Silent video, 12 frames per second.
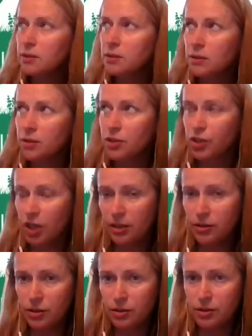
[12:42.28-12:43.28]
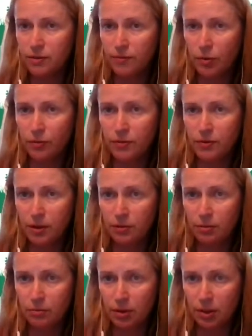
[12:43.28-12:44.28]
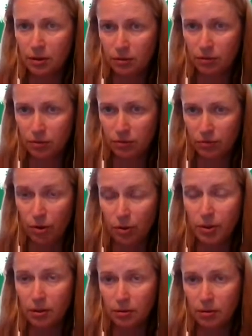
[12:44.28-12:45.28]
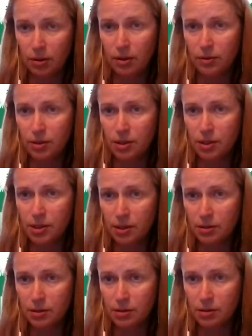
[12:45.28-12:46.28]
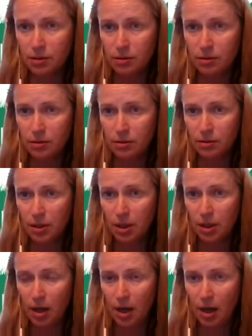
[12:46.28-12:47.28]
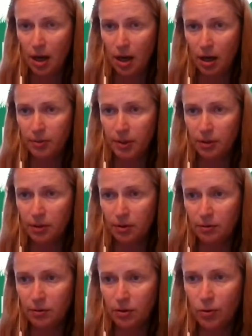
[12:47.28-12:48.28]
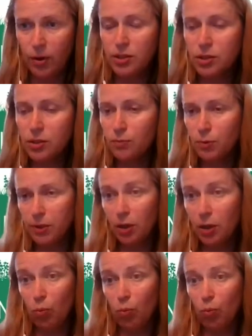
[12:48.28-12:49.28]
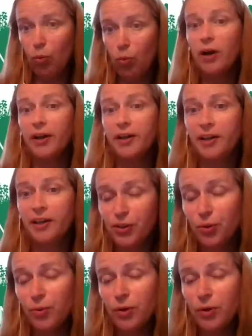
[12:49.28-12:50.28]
there's a lot of challenges involved in growing heritage seeds. And I mean, the question would be why? Is